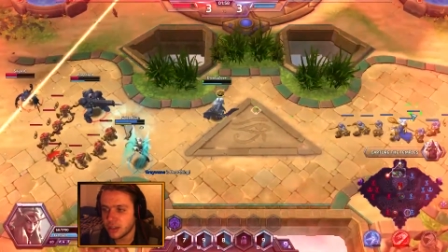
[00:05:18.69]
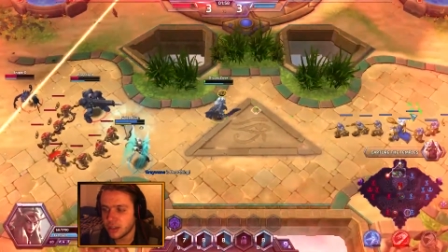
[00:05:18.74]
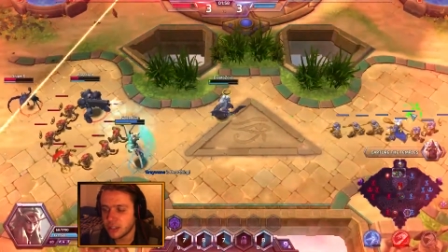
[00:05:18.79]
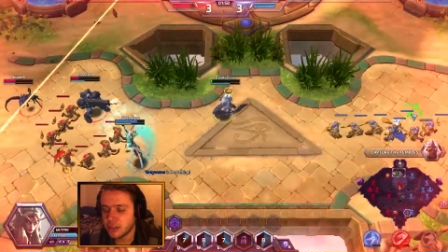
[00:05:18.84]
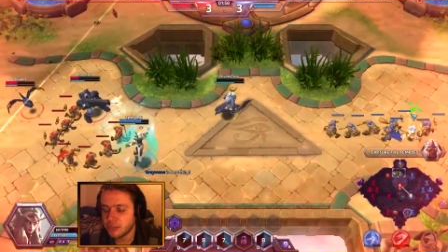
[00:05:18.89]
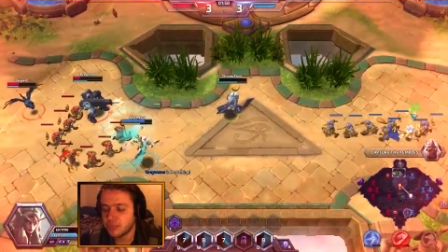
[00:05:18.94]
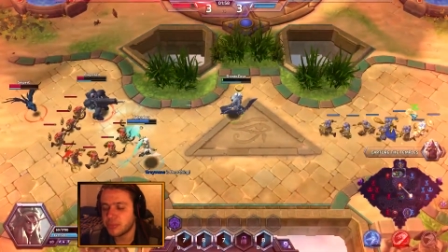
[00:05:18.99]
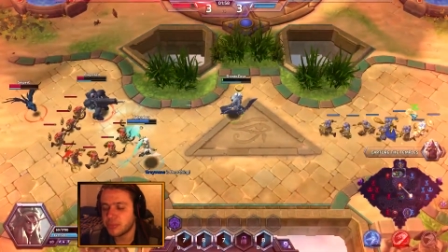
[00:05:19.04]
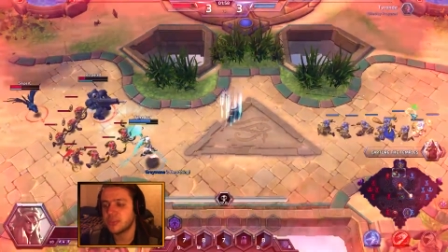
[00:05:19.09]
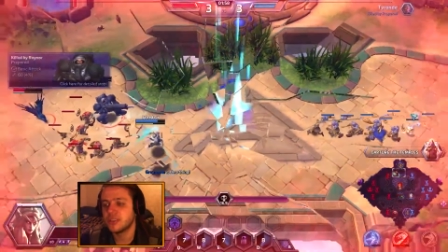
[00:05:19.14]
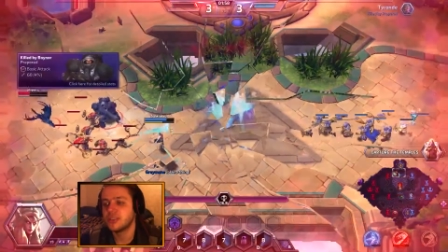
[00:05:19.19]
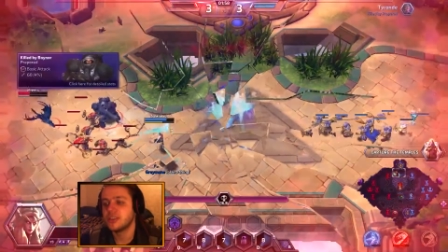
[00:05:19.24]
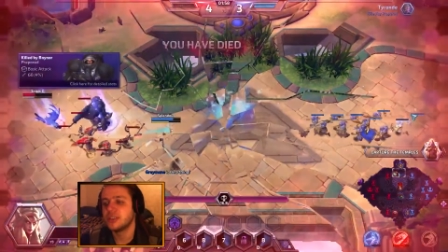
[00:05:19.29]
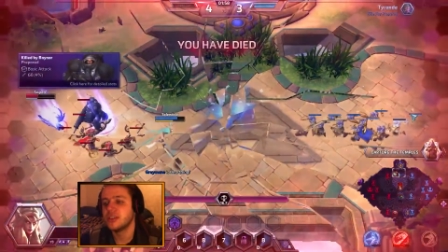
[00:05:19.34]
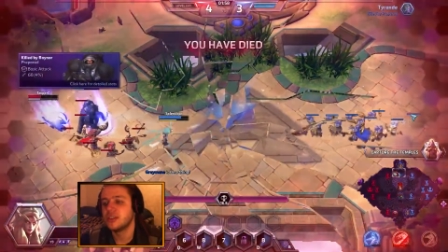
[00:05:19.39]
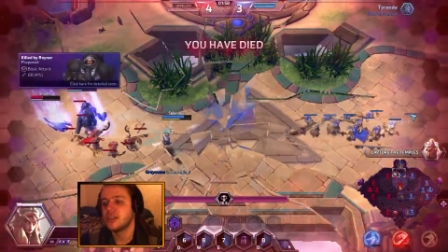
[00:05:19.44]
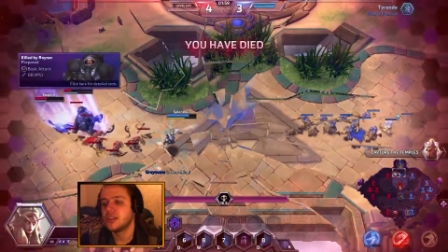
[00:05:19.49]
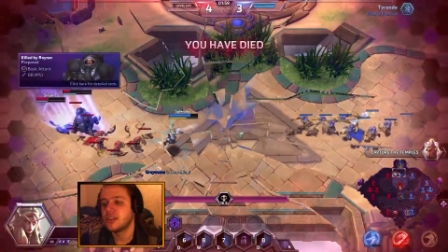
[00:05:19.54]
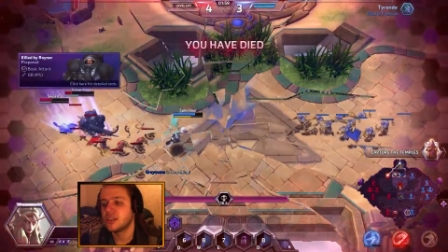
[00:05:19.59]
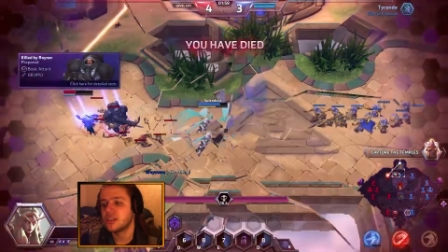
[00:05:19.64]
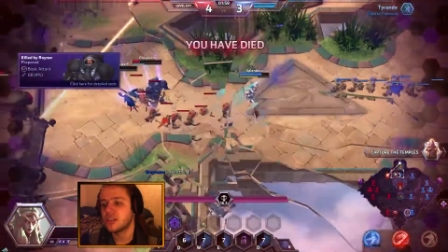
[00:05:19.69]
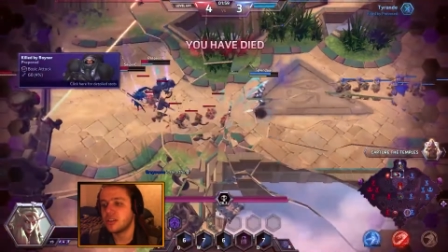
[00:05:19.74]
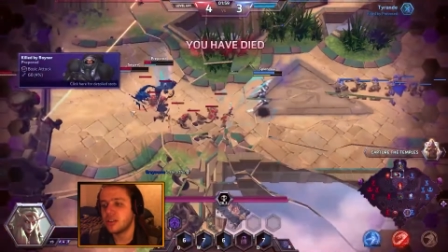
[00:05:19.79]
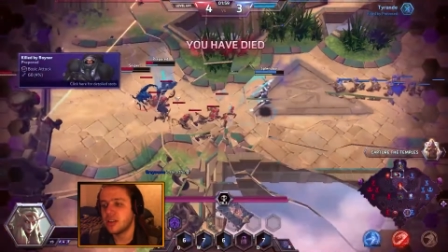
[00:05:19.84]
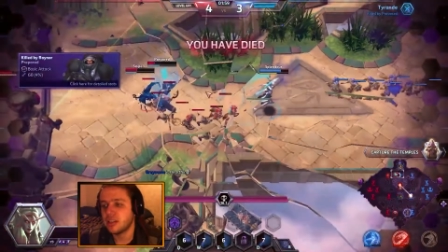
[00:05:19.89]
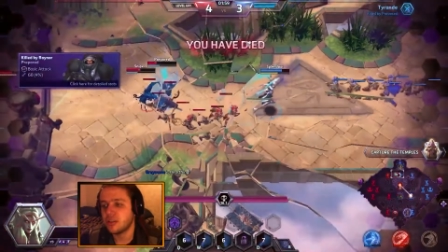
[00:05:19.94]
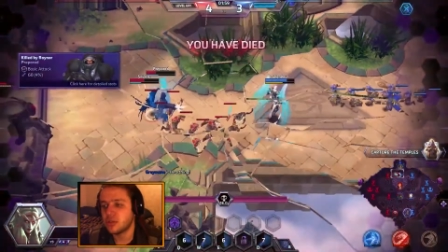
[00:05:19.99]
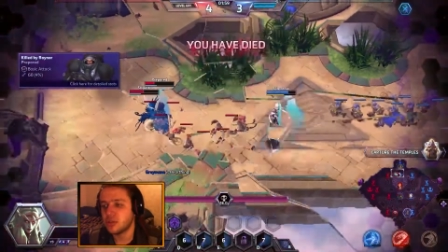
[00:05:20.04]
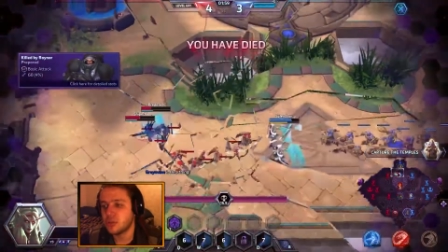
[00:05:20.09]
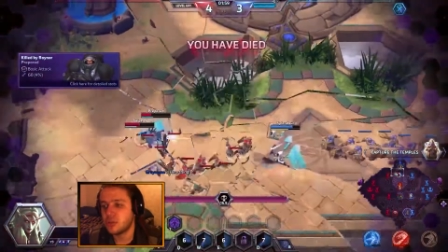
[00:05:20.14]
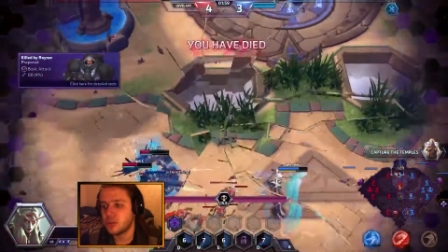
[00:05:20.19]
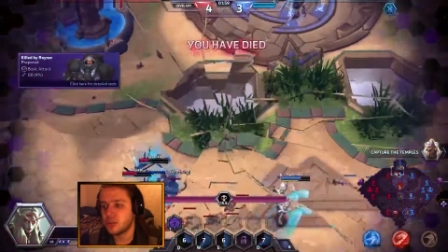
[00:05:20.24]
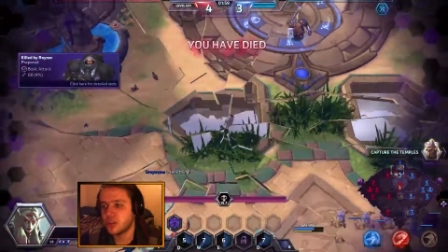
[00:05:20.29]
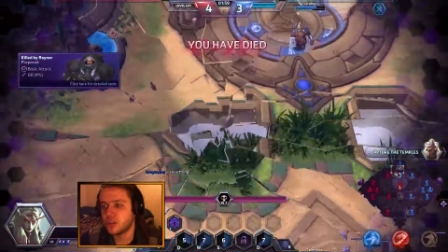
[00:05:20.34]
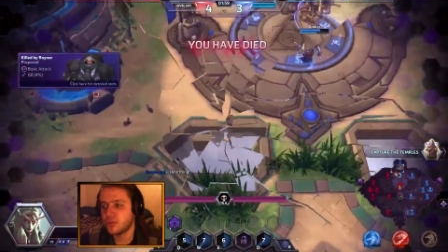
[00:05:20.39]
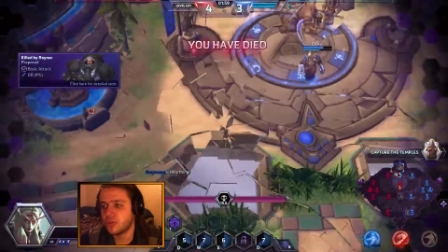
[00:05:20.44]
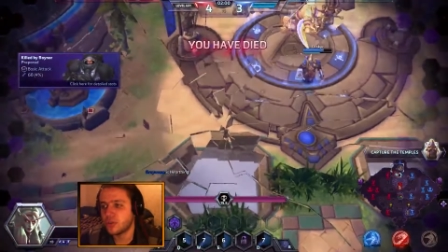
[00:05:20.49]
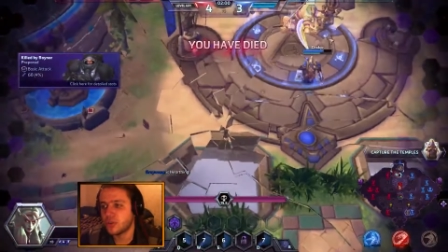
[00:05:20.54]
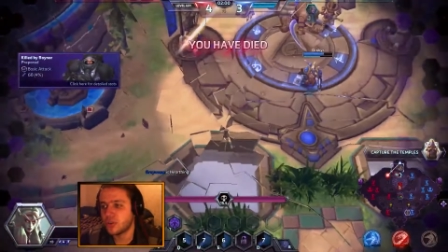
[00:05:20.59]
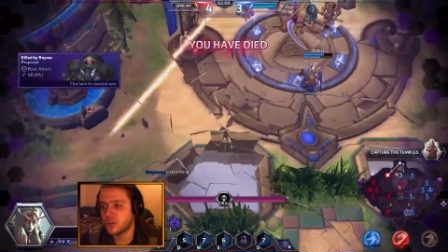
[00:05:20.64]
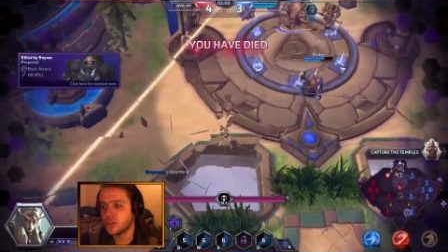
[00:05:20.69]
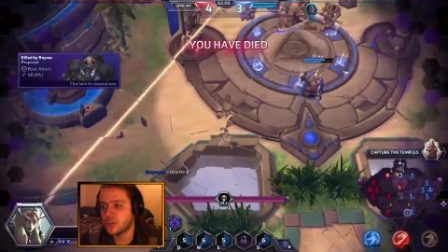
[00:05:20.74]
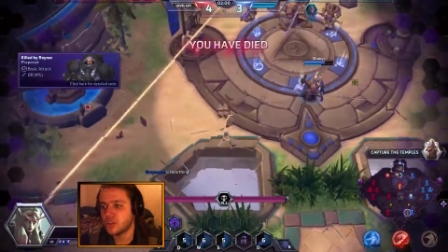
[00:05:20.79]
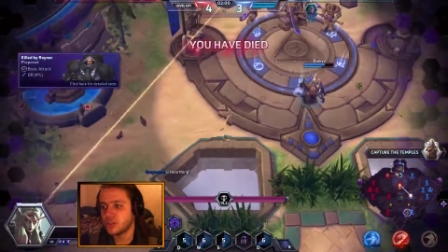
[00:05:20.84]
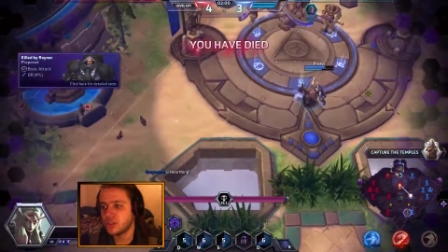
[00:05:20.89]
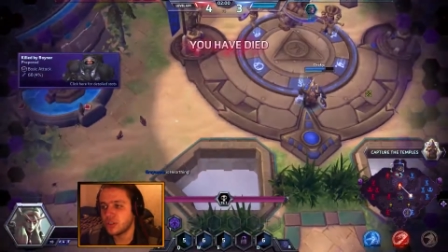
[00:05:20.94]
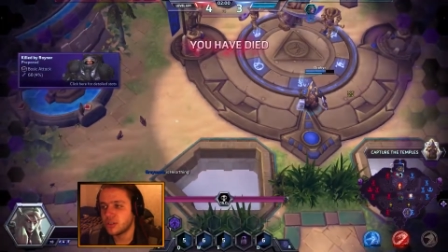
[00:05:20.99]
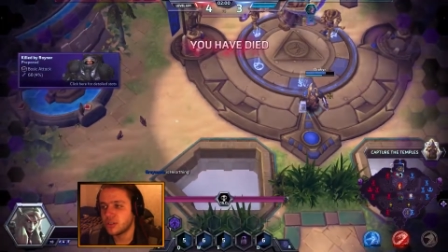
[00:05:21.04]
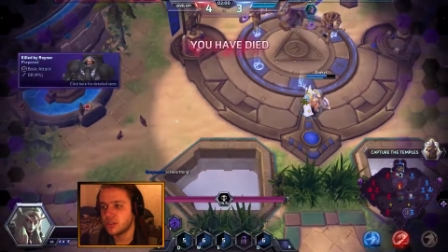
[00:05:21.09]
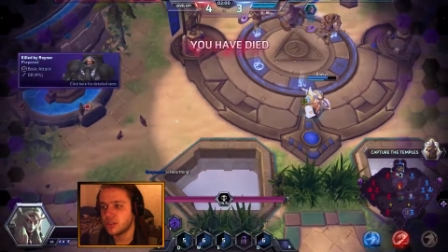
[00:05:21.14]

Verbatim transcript: Yep. So that was pretty unfortunate.